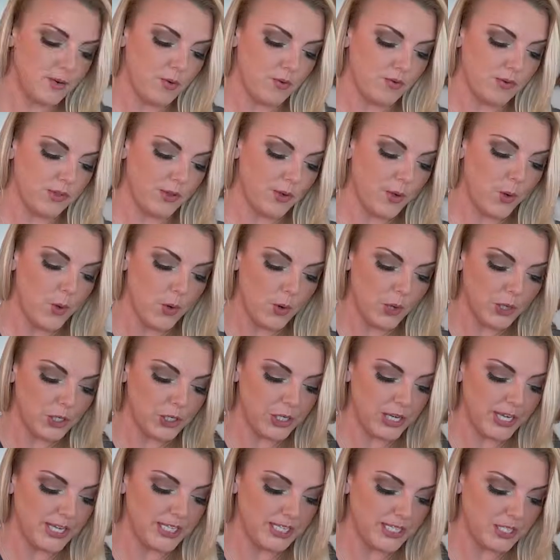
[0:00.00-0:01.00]
over the
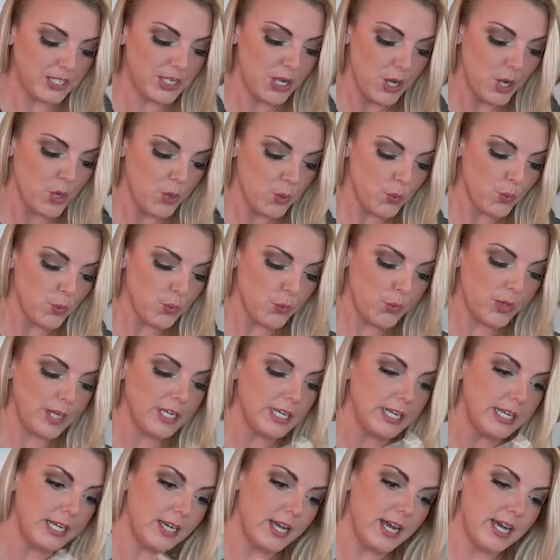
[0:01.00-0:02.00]
courgettes,
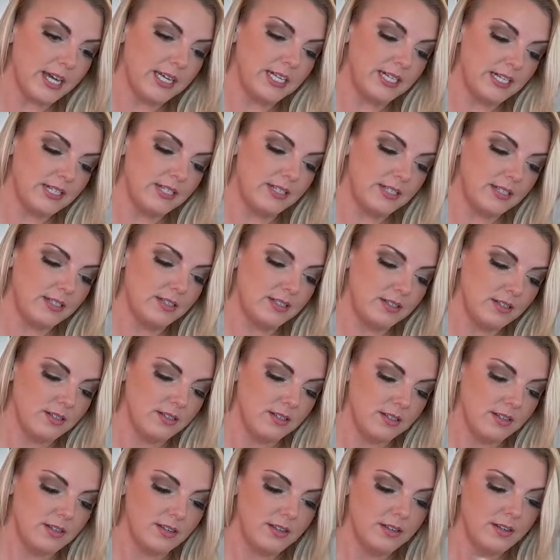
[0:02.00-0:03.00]
really
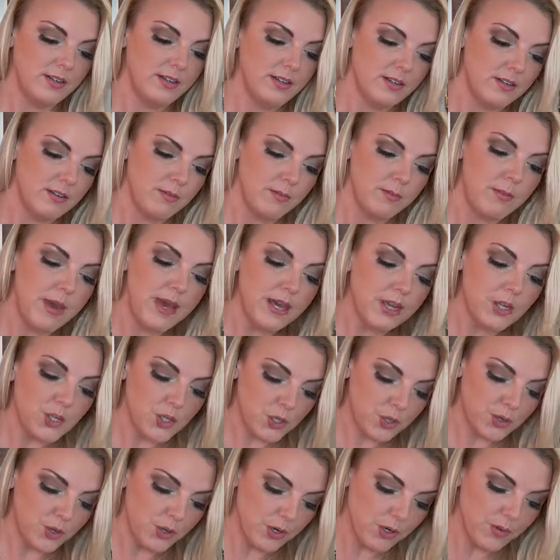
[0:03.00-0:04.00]
nice. Make
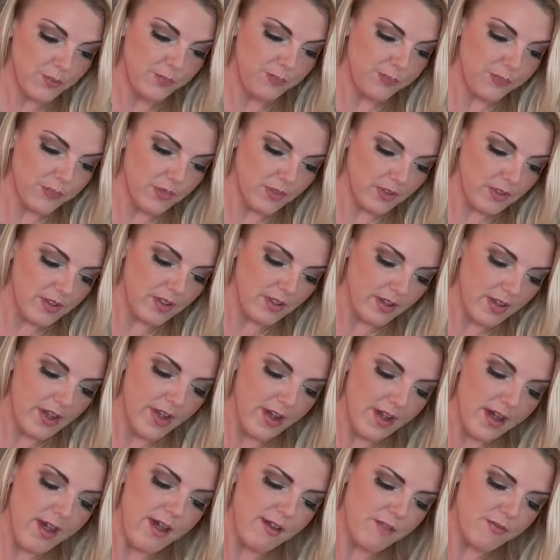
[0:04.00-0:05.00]
sure
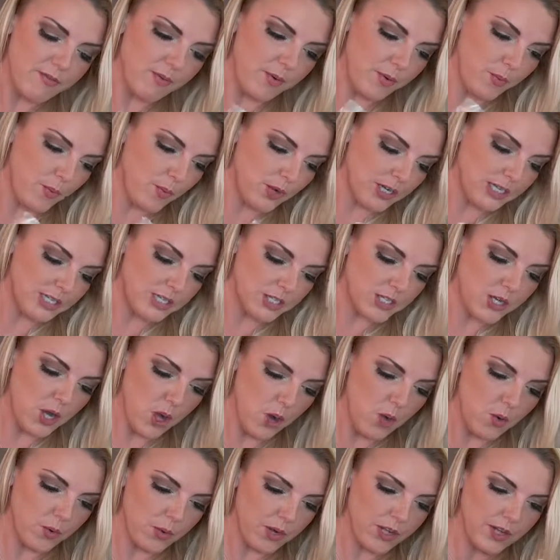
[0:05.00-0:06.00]
everyone is
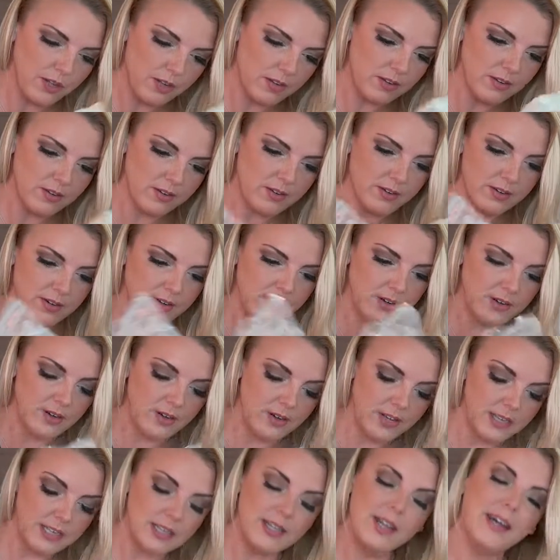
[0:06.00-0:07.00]
coated
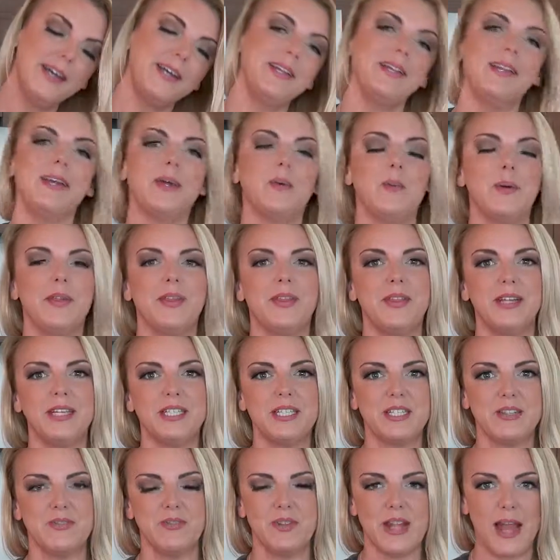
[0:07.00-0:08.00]
lightly with this
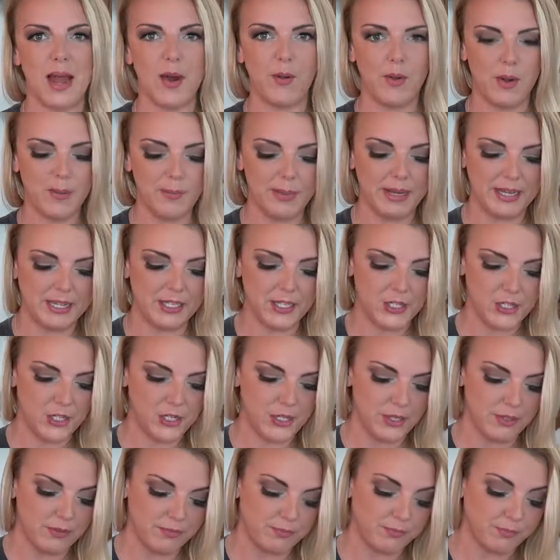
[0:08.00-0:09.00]
flour
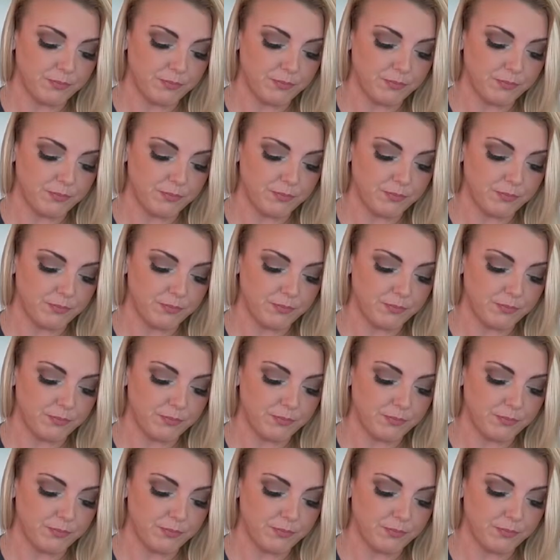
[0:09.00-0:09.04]
mixture.